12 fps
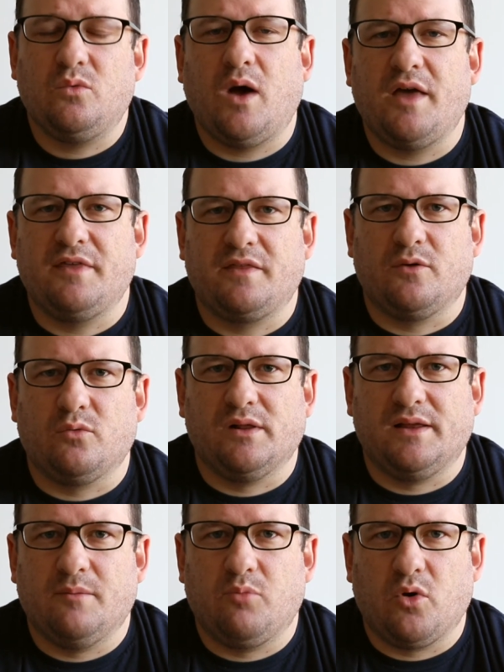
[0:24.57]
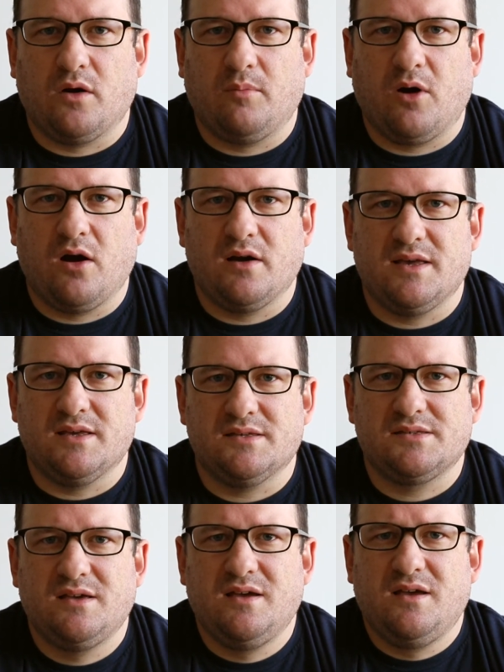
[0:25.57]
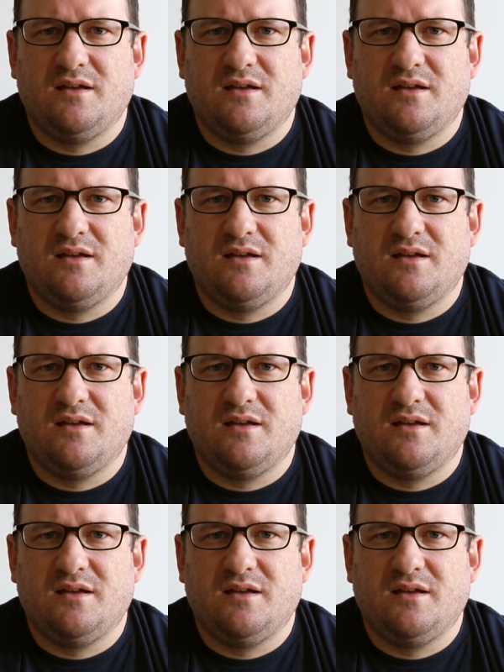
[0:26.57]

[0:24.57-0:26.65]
I think the really important part is